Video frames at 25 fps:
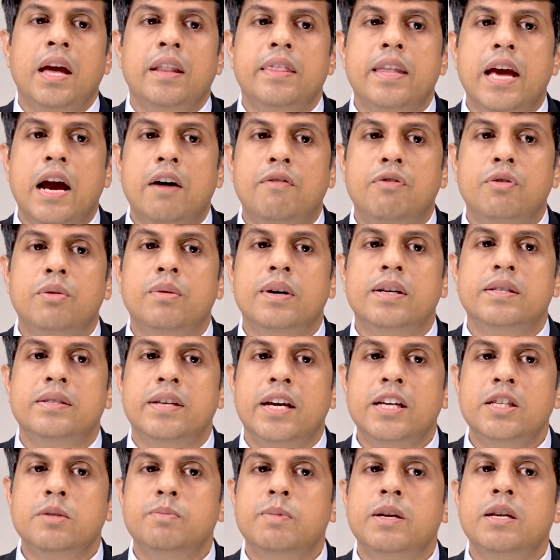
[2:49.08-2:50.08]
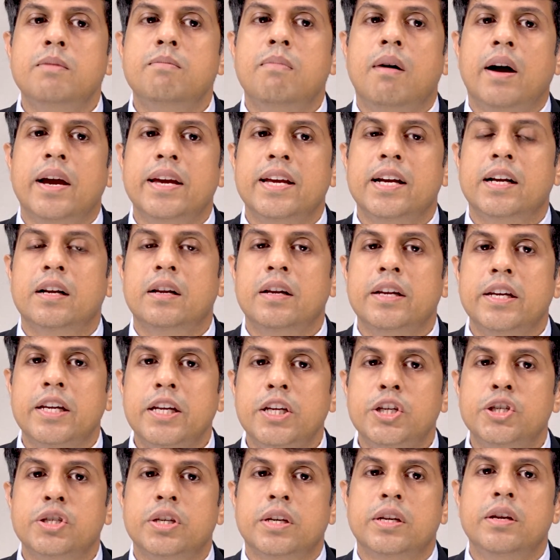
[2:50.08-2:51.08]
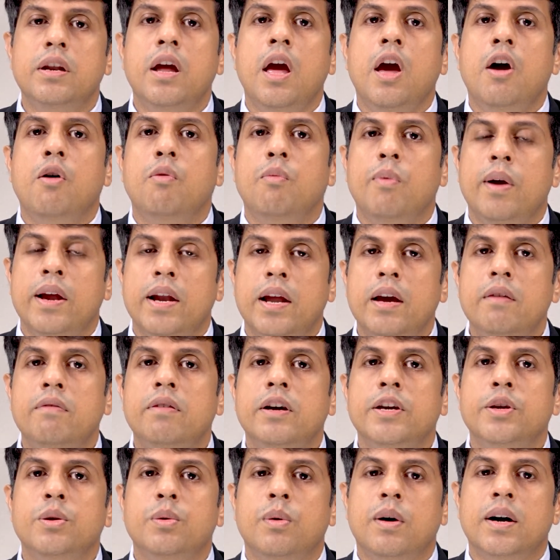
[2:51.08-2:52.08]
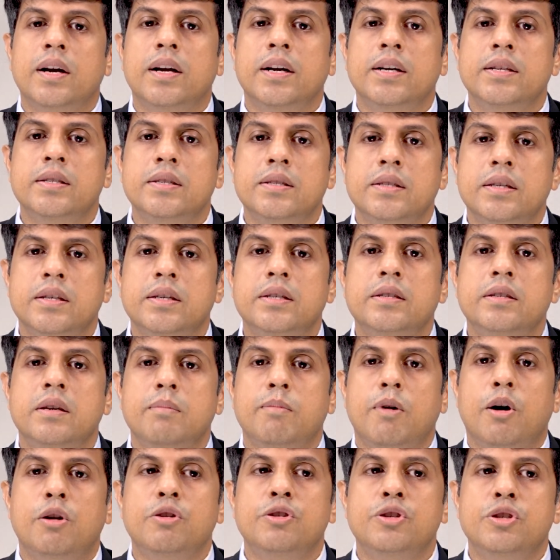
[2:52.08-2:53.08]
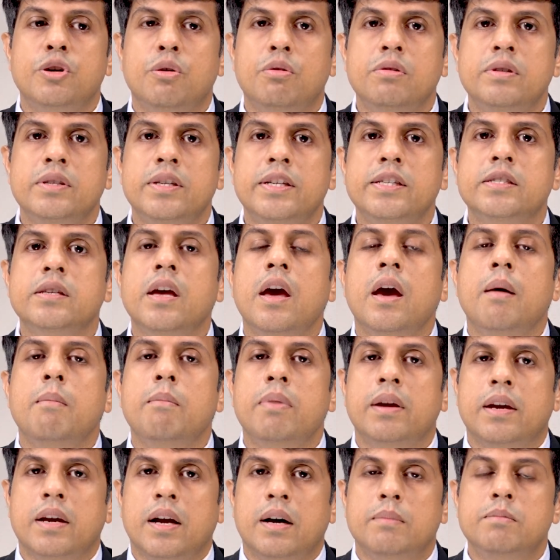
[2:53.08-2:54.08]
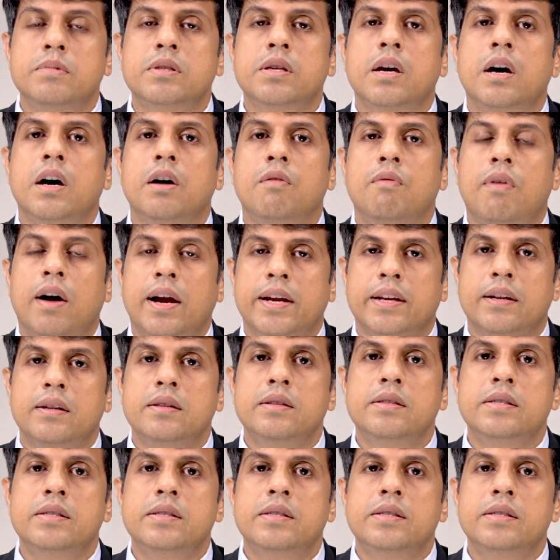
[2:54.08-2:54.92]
Therefore, assessment by a clinician whenever you are concerned about jaundice becomes a vital